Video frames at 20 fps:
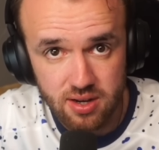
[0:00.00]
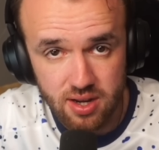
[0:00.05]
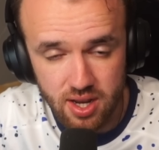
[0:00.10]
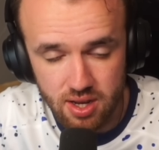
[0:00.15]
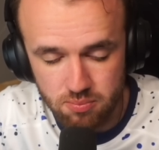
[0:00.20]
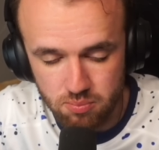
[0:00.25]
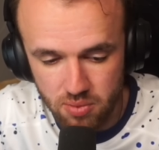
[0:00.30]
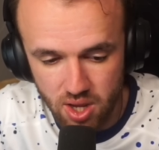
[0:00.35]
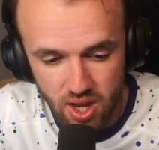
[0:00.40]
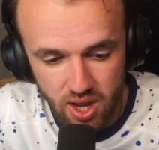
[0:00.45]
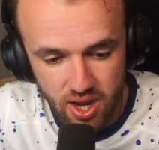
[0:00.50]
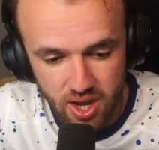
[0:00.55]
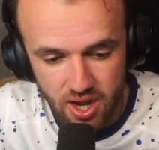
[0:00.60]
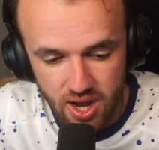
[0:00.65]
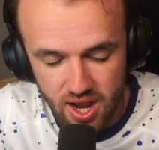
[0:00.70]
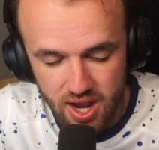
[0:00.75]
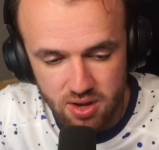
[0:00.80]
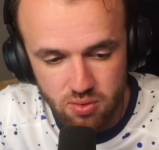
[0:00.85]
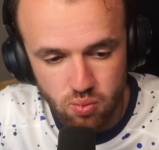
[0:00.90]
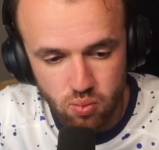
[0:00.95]
And
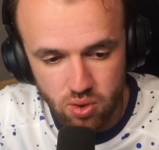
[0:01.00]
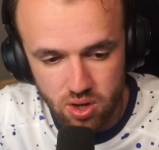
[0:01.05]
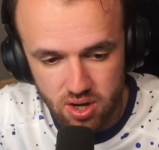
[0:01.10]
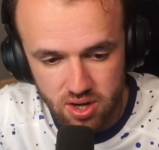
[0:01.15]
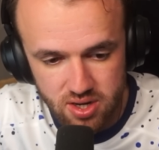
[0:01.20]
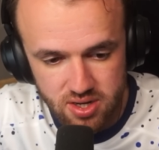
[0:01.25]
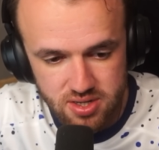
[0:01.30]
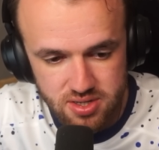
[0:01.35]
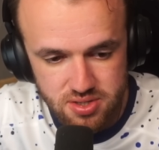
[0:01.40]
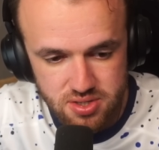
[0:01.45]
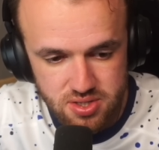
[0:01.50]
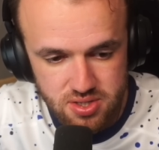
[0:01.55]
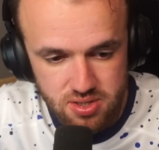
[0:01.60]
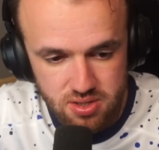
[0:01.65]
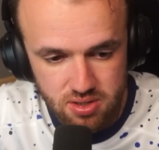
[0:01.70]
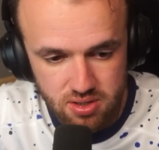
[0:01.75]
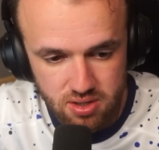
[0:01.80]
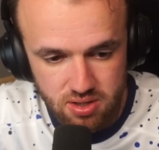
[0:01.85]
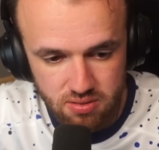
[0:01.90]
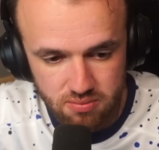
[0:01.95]
I was
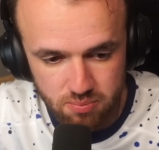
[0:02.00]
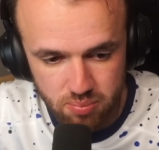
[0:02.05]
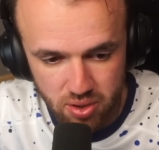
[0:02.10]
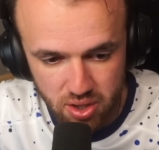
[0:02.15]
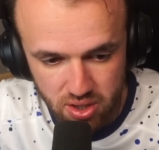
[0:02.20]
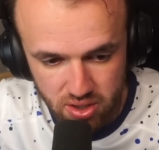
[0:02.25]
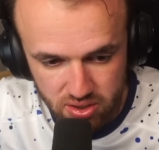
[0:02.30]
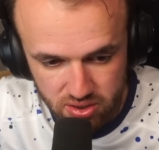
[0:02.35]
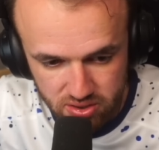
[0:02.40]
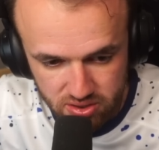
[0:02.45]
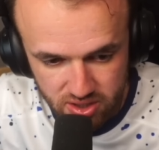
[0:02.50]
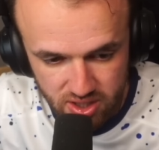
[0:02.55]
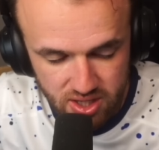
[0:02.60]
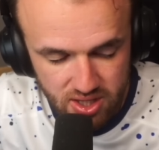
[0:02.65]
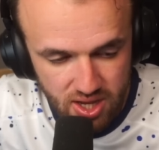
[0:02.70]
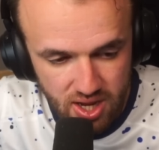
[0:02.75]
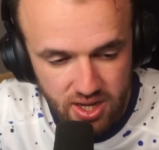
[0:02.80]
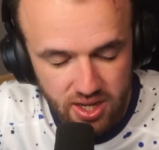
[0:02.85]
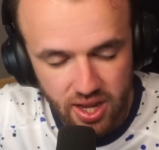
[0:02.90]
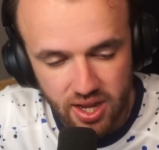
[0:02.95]
I don't think
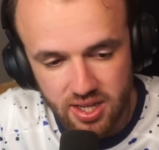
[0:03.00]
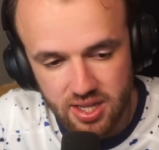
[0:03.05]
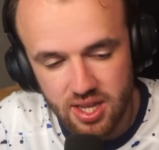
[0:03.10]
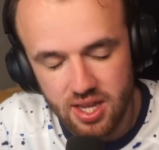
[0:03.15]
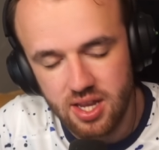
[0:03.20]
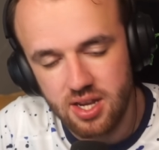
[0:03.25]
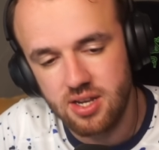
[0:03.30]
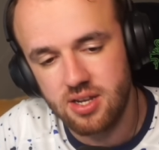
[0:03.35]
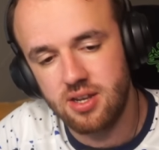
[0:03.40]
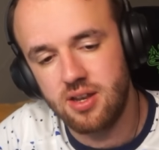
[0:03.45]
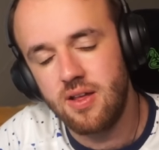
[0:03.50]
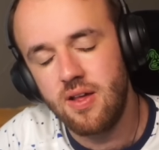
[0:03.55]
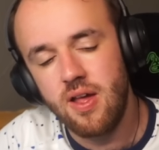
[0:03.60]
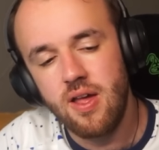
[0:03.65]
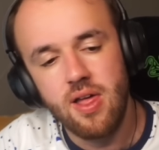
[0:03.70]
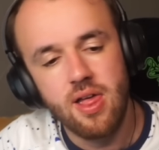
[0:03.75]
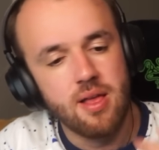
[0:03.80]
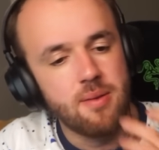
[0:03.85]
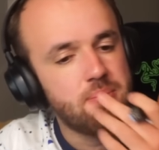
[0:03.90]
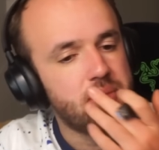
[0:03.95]

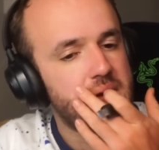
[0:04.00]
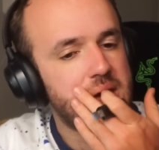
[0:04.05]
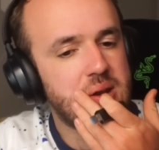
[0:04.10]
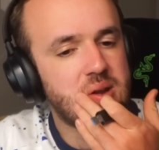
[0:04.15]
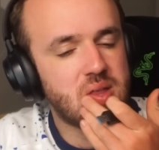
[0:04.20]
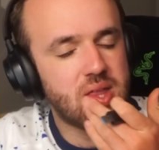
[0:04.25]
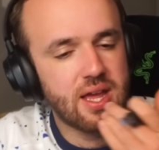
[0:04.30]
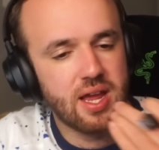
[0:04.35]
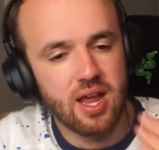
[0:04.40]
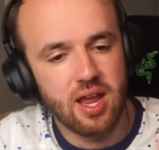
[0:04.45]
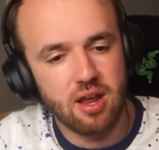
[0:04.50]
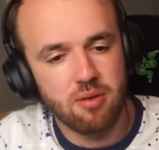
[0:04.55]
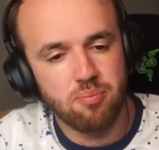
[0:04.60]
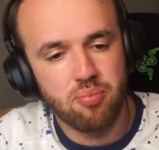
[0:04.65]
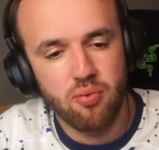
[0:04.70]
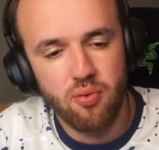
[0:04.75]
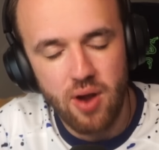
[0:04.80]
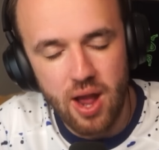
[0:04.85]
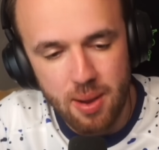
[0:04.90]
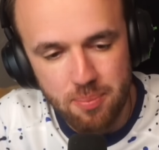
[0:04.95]
I can
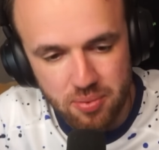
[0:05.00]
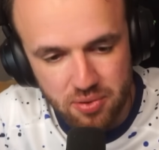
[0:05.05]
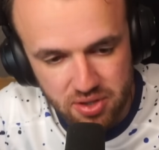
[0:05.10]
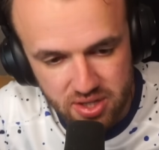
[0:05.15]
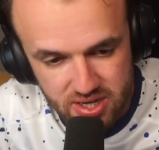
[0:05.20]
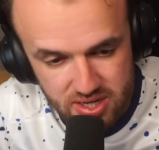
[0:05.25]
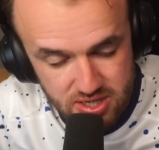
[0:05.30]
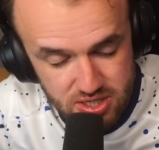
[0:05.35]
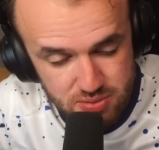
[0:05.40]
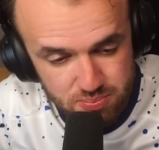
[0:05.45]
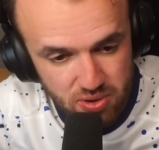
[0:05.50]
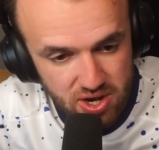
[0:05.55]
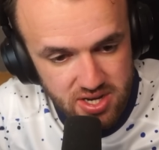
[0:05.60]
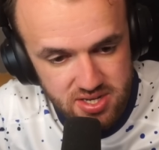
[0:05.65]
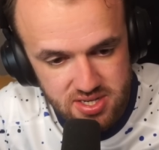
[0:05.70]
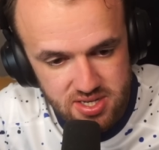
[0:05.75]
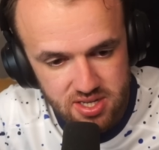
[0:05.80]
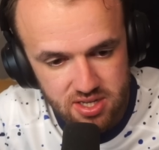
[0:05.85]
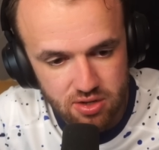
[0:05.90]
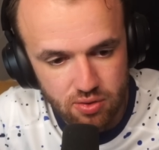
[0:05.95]
properly
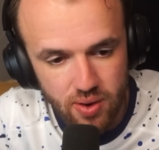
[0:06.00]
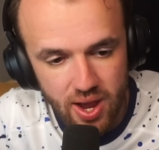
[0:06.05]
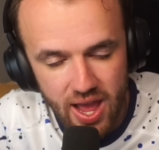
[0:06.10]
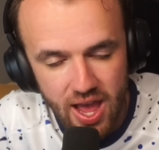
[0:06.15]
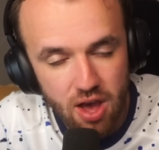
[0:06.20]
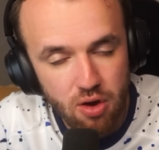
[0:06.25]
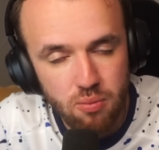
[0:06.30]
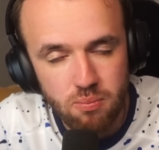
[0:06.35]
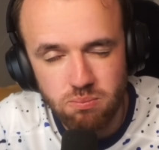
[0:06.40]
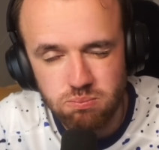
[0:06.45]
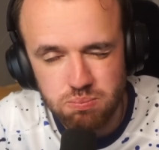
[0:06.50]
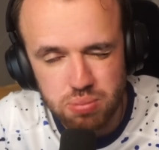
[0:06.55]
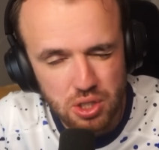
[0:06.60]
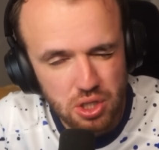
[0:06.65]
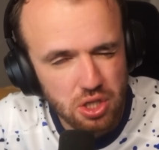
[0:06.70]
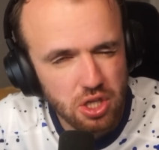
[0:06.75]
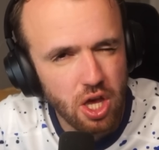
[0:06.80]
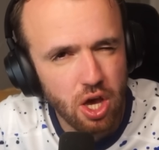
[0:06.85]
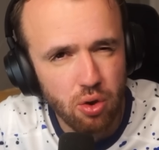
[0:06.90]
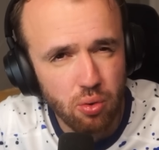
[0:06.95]
express to you how
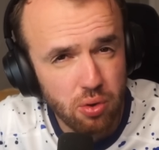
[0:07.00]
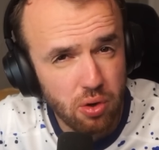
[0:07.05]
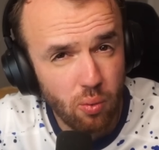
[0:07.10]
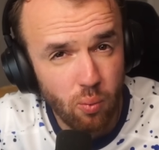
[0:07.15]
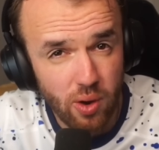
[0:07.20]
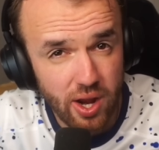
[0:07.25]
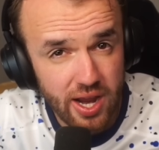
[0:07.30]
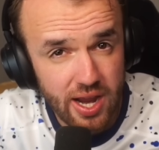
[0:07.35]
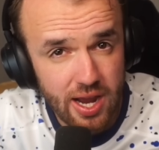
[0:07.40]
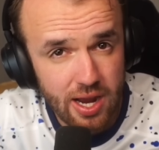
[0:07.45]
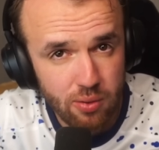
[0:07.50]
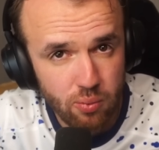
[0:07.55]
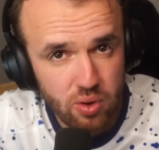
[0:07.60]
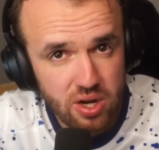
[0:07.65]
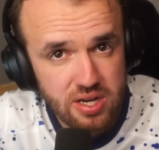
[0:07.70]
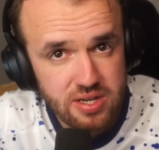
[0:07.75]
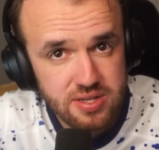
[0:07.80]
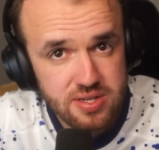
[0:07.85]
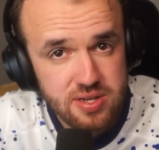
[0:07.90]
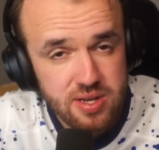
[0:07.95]
blown away I
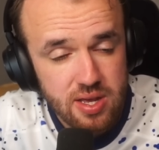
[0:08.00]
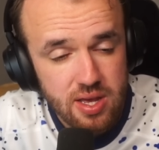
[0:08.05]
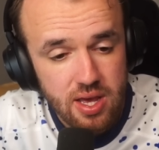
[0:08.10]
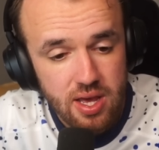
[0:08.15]
was